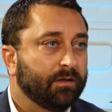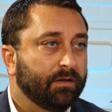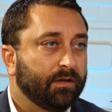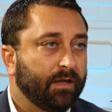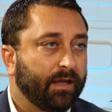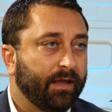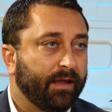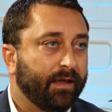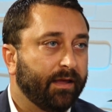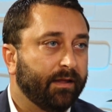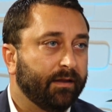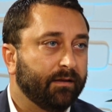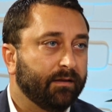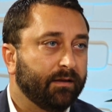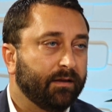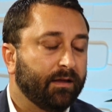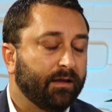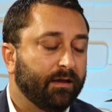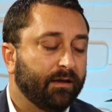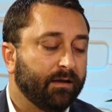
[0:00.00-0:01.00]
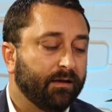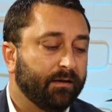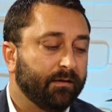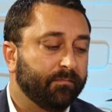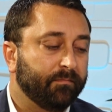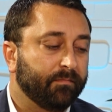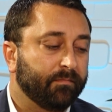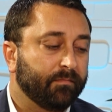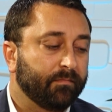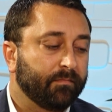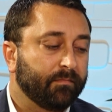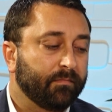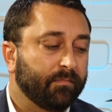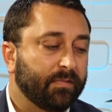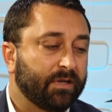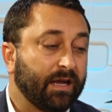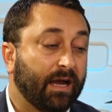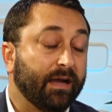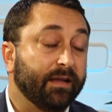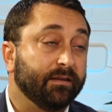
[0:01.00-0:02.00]
and
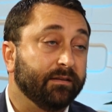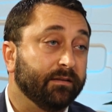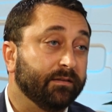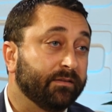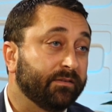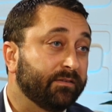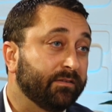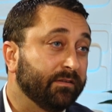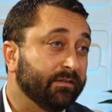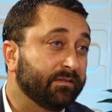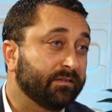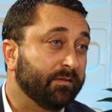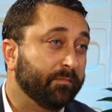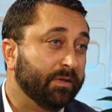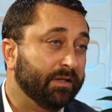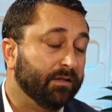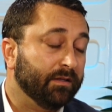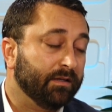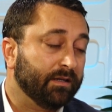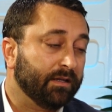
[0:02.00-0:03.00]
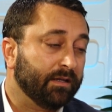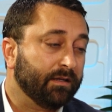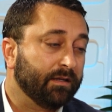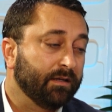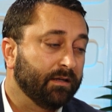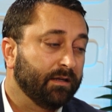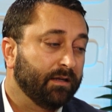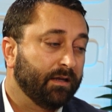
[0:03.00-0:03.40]
guidance and stability.